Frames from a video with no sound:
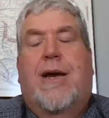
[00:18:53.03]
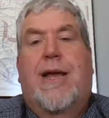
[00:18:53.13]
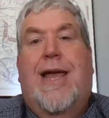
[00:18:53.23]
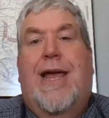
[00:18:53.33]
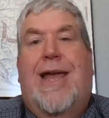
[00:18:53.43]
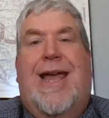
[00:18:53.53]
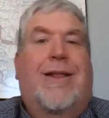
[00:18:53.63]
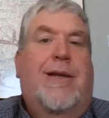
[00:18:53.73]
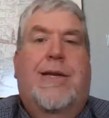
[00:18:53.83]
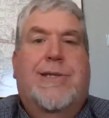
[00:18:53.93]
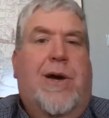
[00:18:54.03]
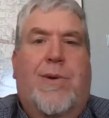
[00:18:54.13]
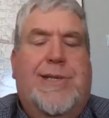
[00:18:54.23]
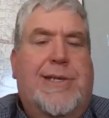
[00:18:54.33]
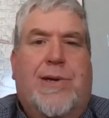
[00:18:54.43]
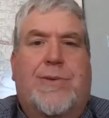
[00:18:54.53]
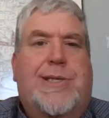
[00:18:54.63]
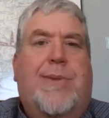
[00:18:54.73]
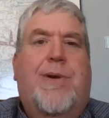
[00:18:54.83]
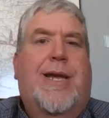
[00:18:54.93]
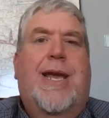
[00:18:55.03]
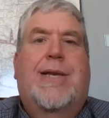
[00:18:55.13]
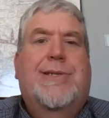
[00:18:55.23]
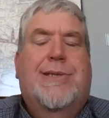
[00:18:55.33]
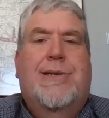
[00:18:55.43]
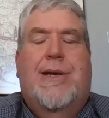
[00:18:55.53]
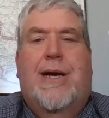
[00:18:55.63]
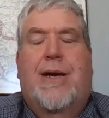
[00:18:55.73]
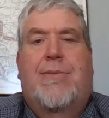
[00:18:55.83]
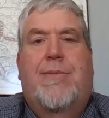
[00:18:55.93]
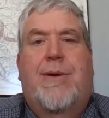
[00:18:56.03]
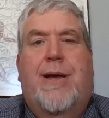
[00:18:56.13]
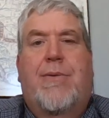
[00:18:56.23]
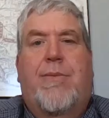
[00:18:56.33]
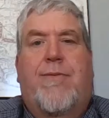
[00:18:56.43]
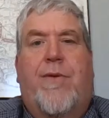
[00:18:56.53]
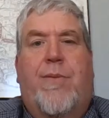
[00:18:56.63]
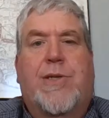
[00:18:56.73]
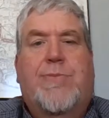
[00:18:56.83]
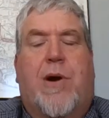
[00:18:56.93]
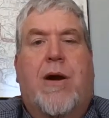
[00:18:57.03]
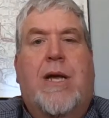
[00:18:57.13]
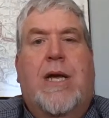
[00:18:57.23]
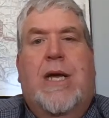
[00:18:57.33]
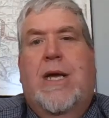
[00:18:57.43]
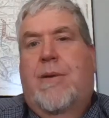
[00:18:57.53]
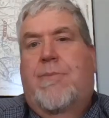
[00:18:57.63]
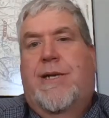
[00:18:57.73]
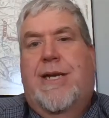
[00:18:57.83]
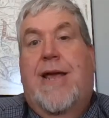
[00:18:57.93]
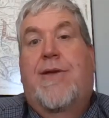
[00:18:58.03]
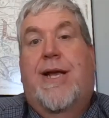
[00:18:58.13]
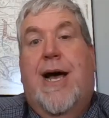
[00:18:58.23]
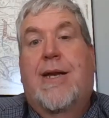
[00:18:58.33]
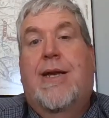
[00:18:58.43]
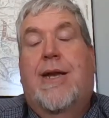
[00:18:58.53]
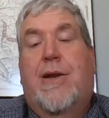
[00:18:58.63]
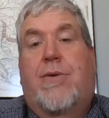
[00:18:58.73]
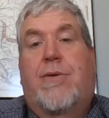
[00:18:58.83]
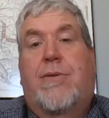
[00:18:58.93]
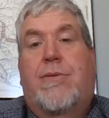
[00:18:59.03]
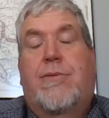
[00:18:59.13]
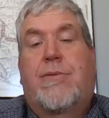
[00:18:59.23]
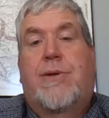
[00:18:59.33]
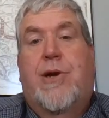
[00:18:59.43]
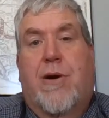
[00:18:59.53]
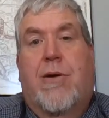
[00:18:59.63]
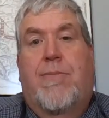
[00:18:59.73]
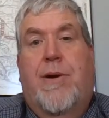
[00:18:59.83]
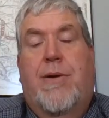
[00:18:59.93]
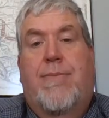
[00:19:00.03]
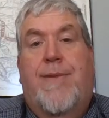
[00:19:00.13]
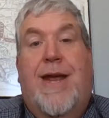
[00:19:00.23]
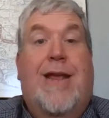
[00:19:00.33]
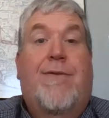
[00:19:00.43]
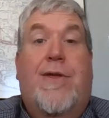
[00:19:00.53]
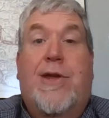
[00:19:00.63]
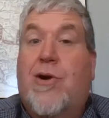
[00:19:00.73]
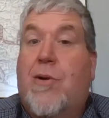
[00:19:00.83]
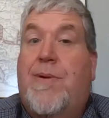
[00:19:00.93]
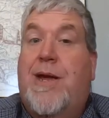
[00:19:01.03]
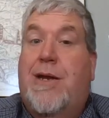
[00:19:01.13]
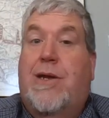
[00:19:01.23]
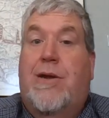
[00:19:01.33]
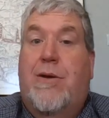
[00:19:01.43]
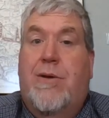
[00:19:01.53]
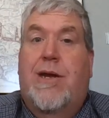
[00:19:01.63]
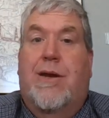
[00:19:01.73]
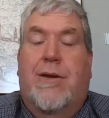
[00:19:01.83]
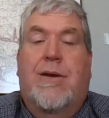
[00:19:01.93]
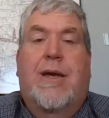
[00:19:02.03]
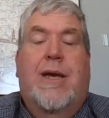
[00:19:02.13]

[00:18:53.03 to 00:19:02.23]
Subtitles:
Uh, England is always its own separate case for the most part. But today, the continental Europe and even the European Union